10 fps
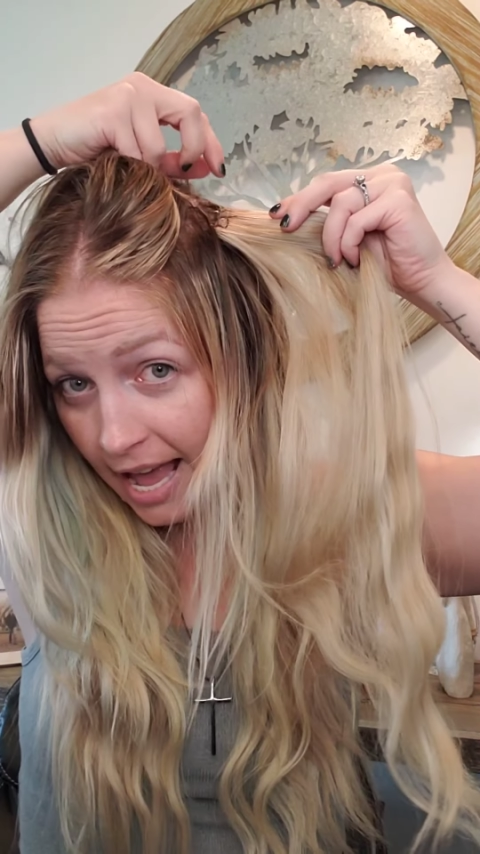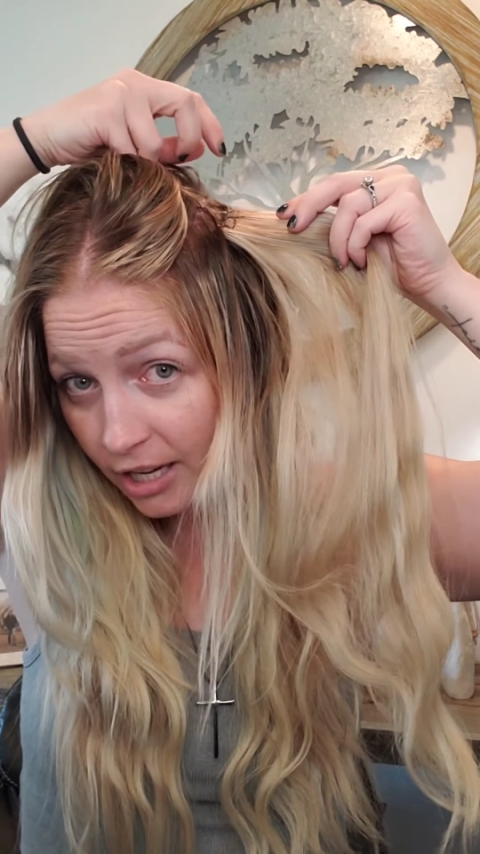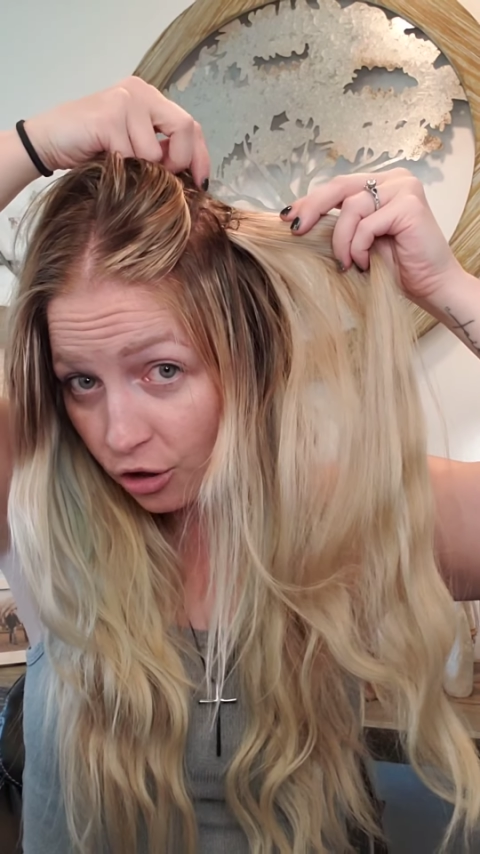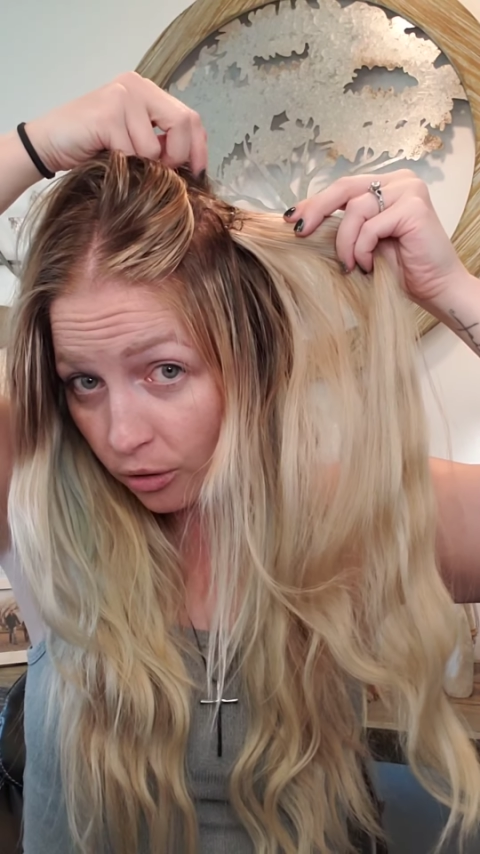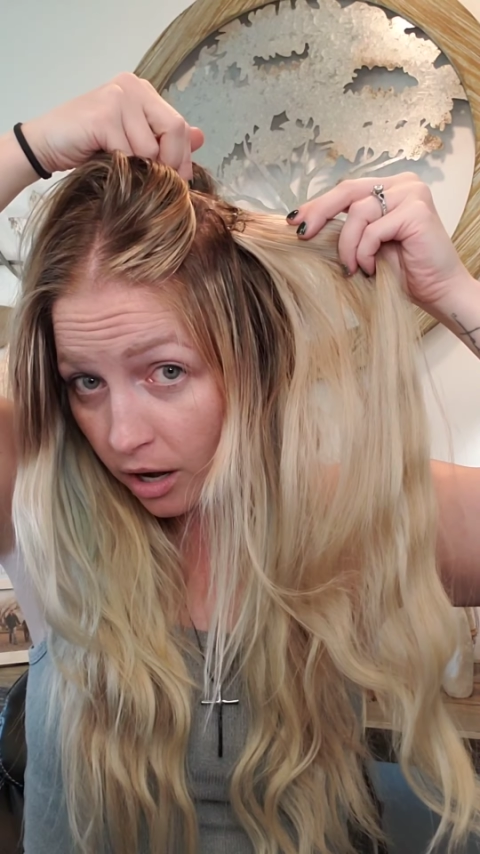
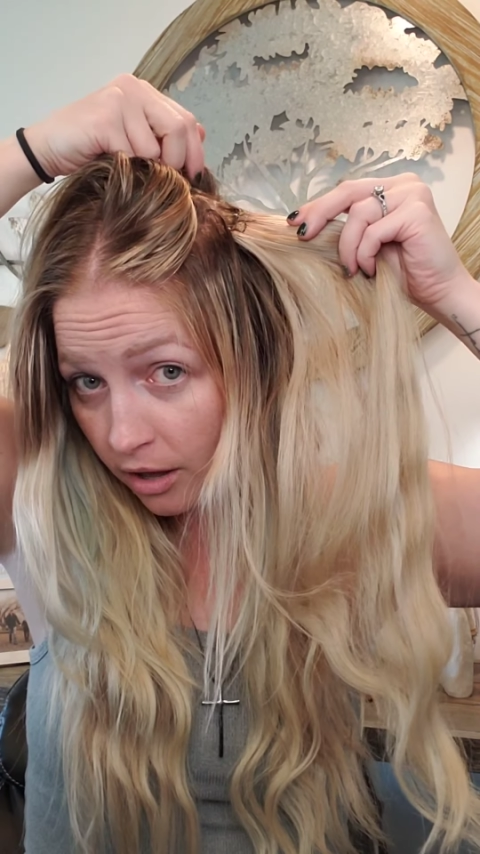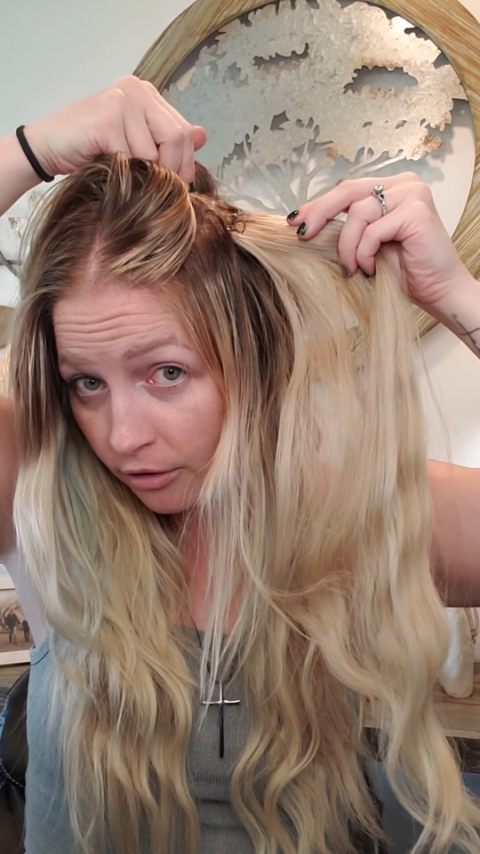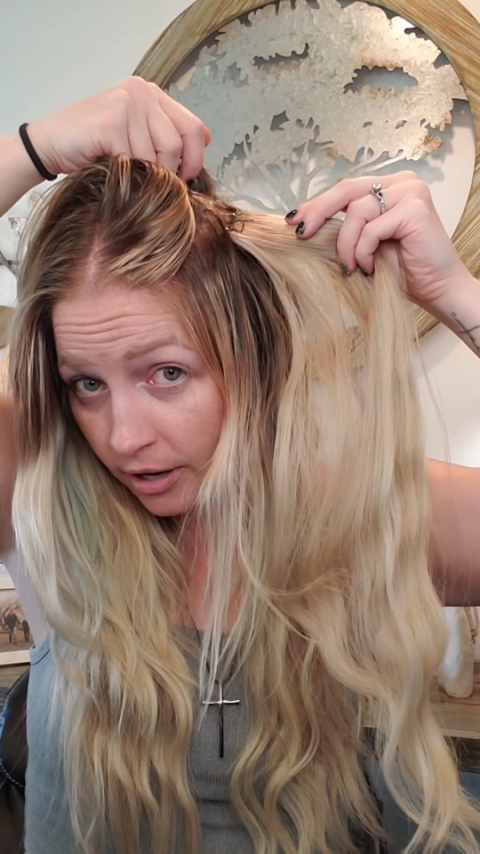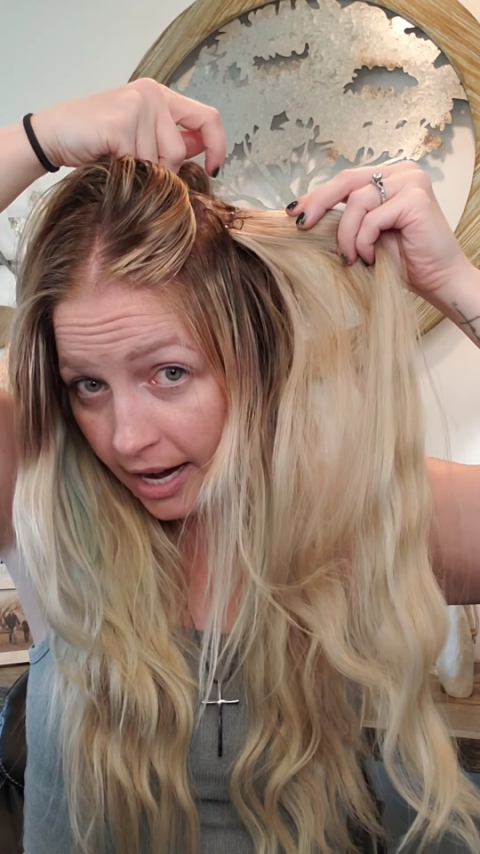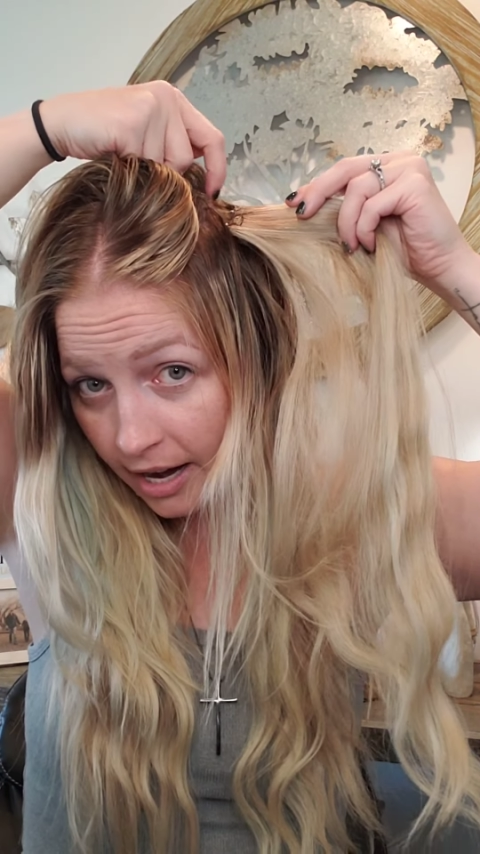and your
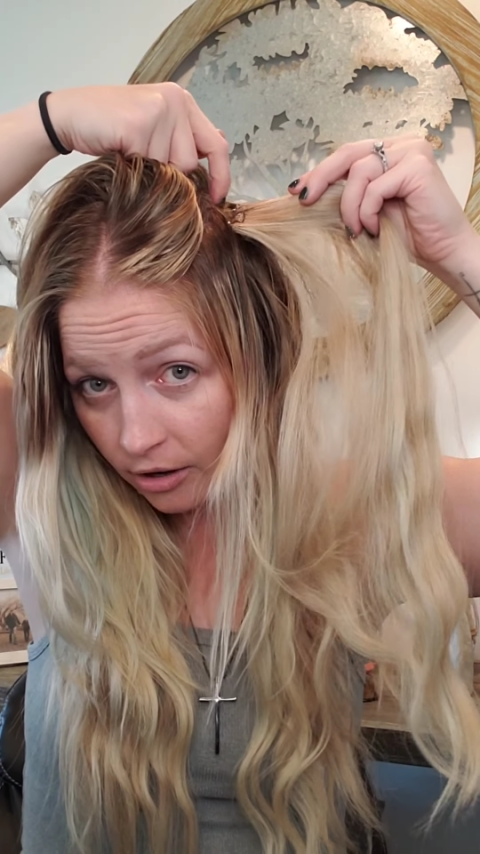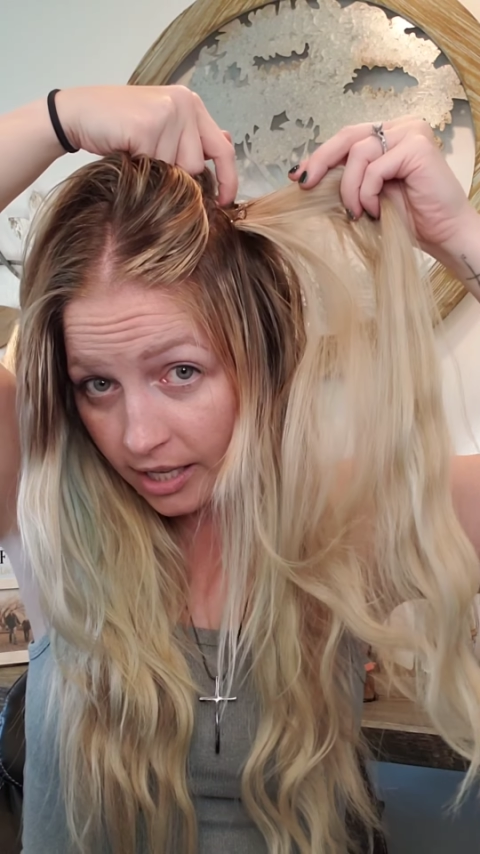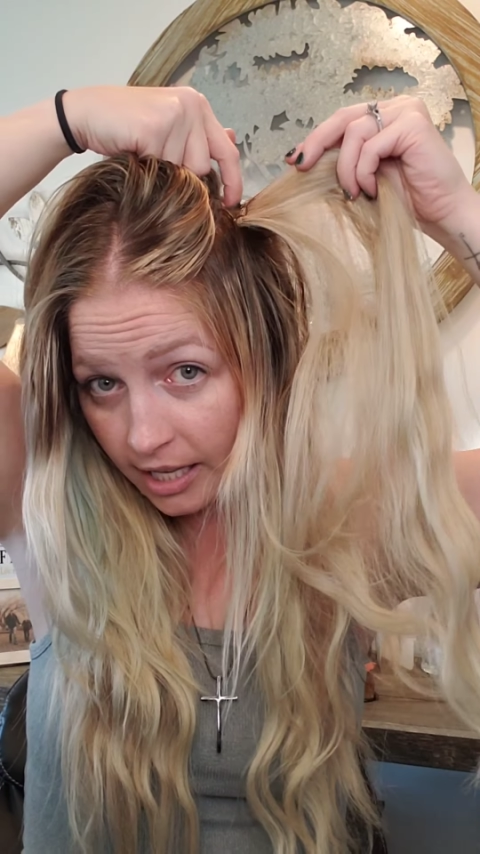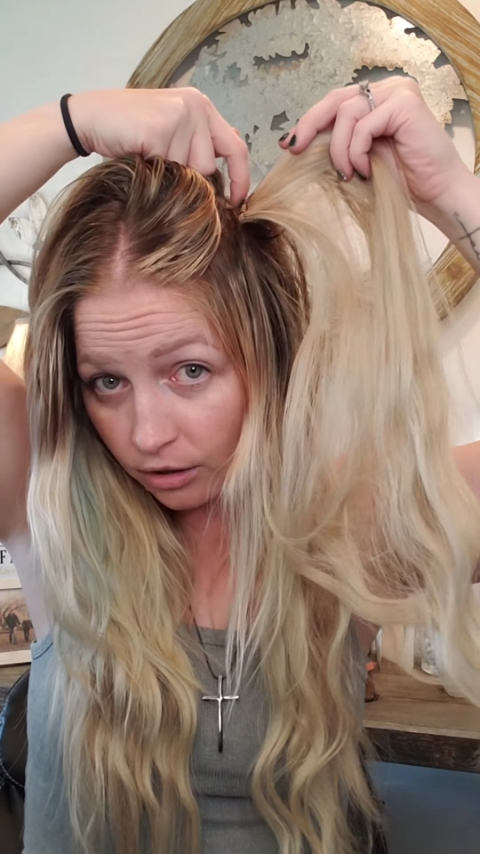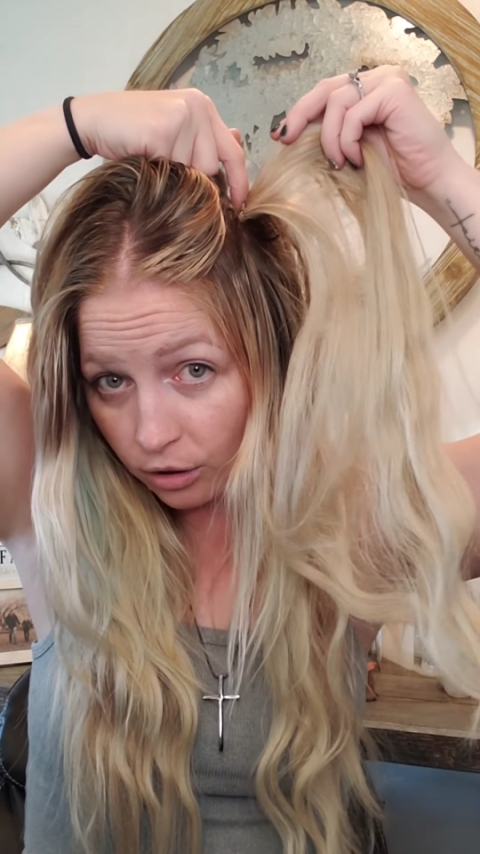other
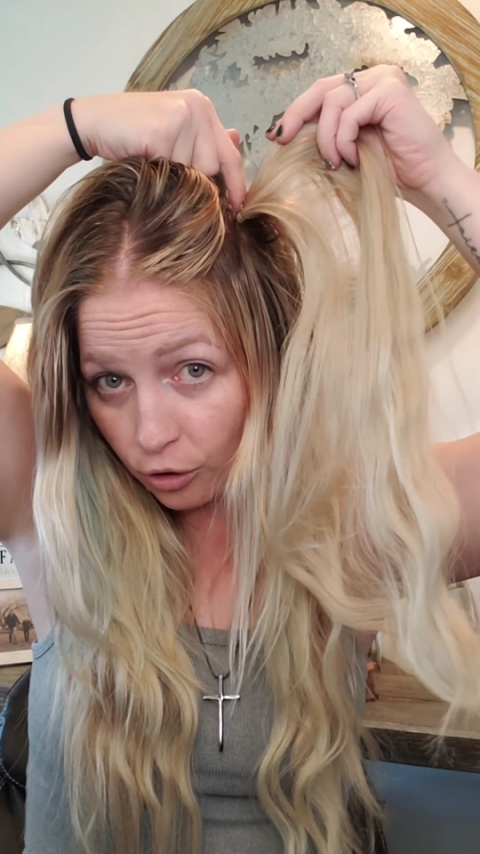hair get